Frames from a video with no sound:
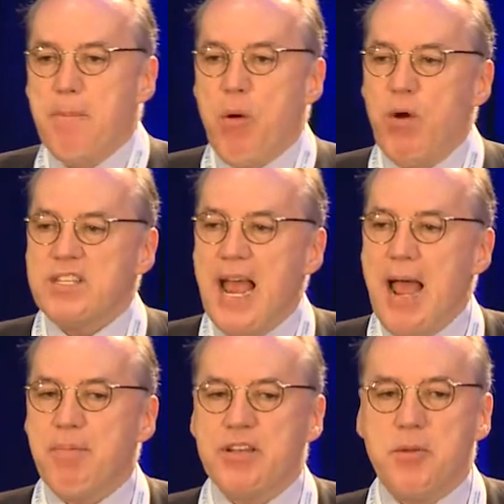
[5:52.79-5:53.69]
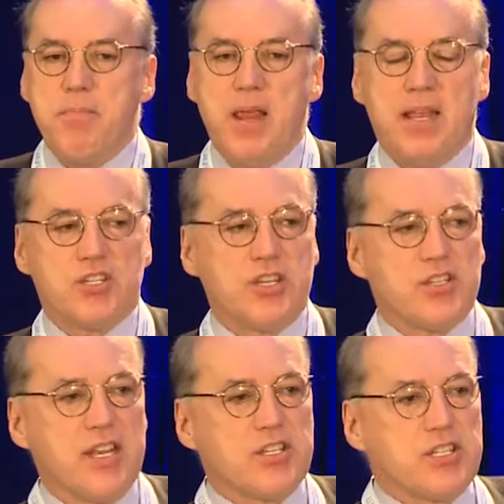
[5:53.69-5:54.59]
But what's happening to me is, is,
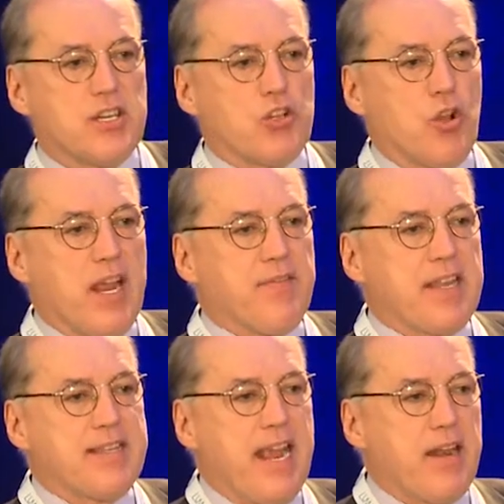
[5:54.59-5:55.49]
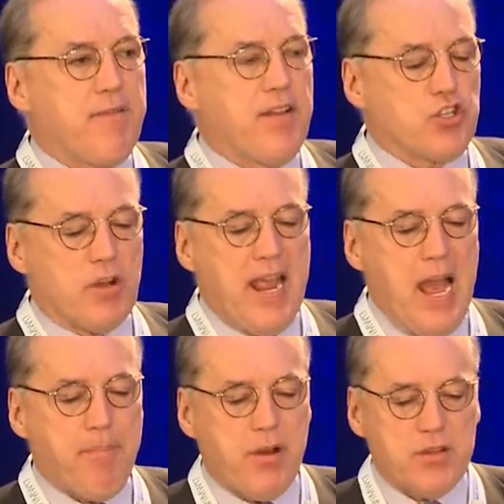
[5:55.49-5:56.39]
is look at the data venture
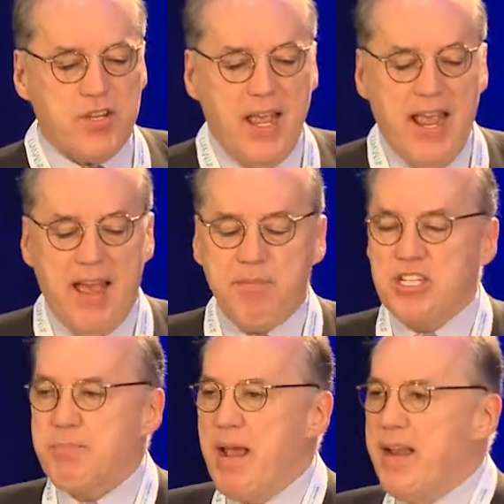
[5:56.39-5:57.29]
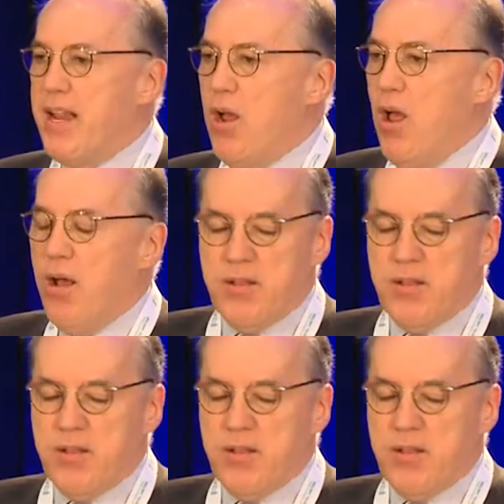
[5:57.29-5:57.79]
capitalists have been spending.